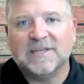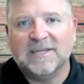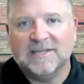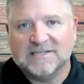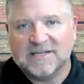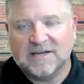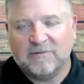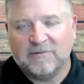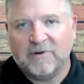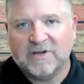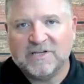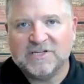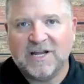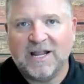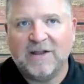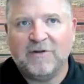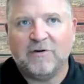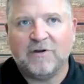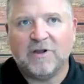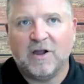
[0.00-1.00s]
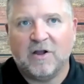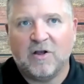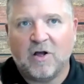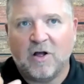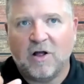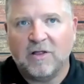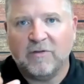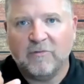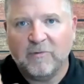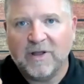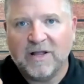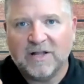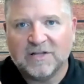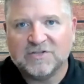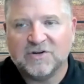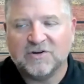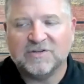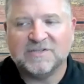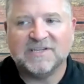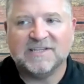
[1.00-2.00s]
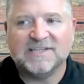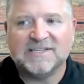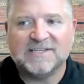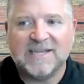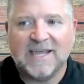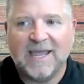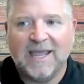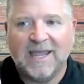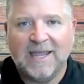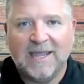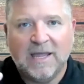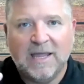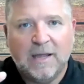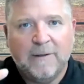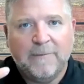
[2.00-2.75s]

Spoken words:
is an originator can call the realtors and say,